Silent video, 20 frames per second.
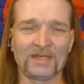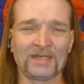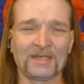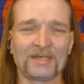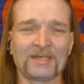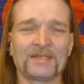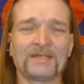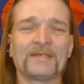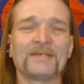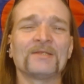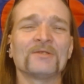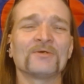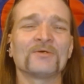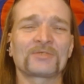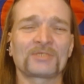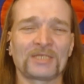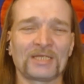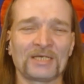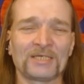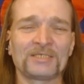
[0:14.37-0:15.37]
And it
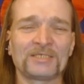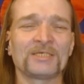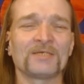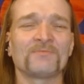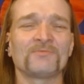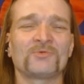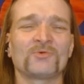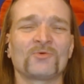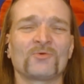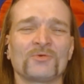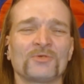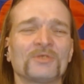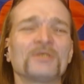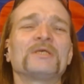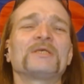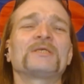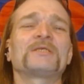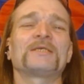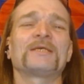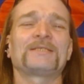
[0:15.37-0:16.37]
looks like Jim Jordan
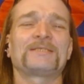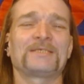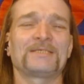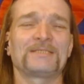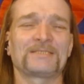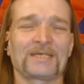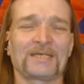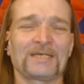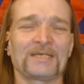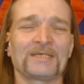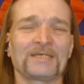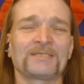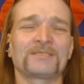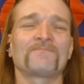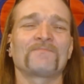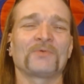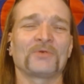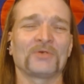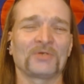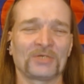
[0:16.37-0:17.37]
just sets his ass
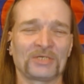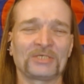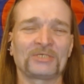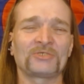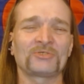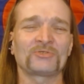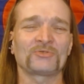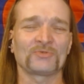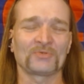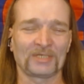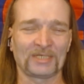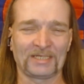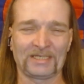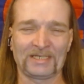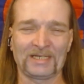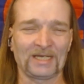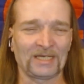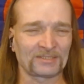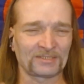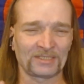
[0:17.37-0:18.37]
pretty
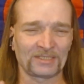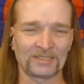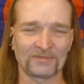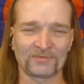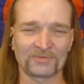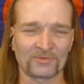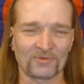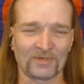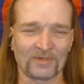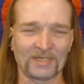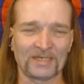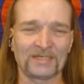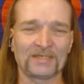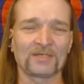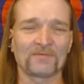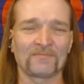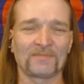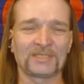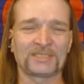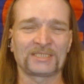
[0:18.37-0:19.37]
straight. I thought it was great.
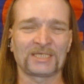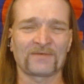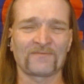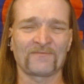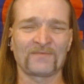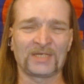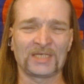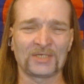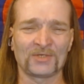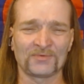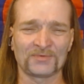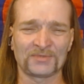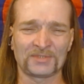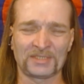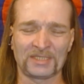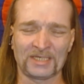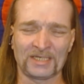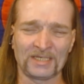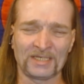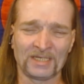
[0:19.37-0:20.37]
That'll be the second video of the
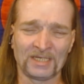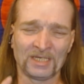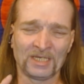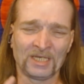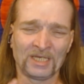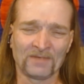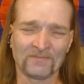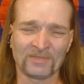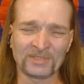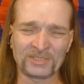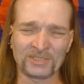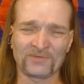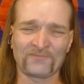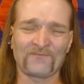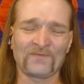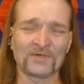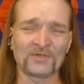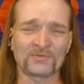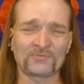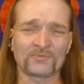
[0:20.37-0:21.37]
day. But this
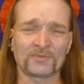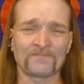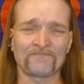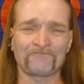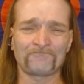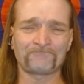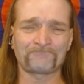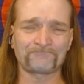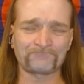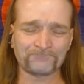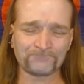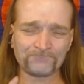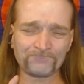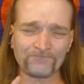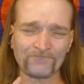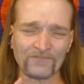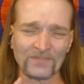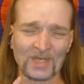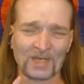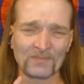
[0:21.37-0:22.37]
first one,
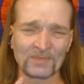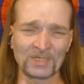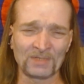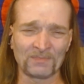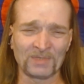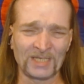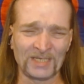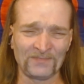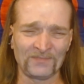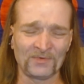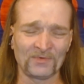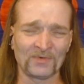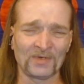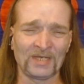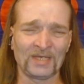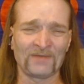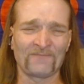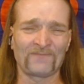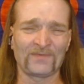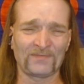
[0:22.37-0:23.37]
I'm going to leave you
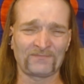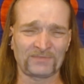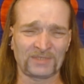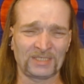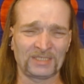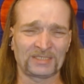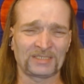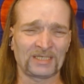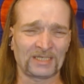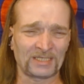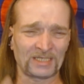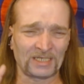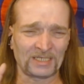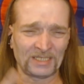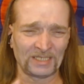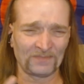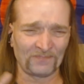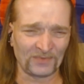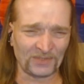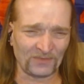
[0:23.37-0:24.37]
a 15-second
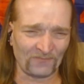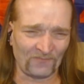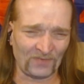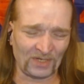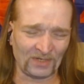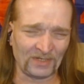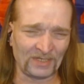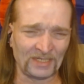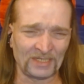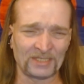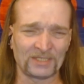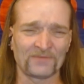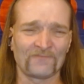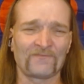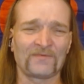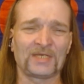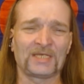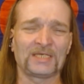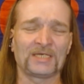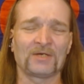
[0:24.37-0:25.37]
clip at the very end of the
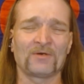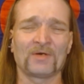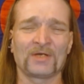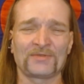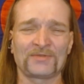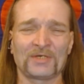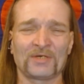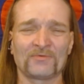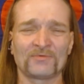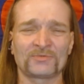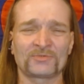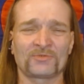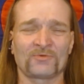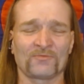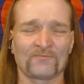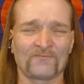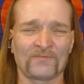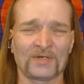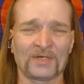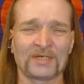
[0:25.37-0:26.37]
video. I thought it
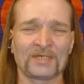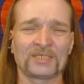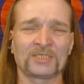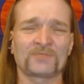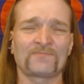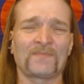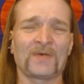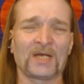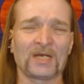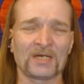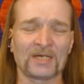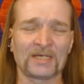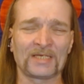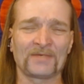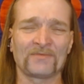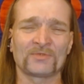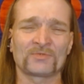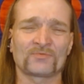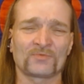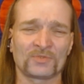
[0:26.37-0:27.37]
was very inspiring.
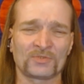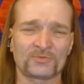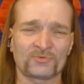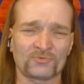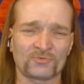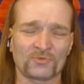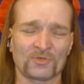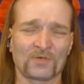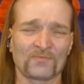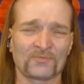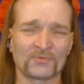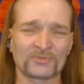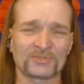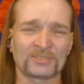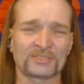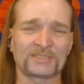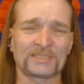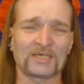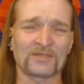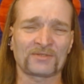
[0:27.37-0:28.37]
It was when Trump was
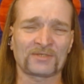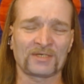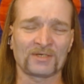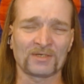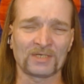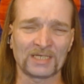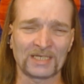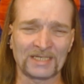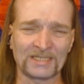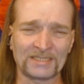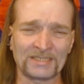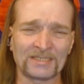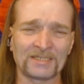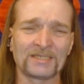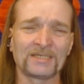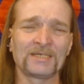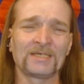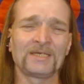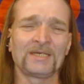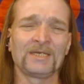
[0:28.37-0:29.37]
in South Carolina.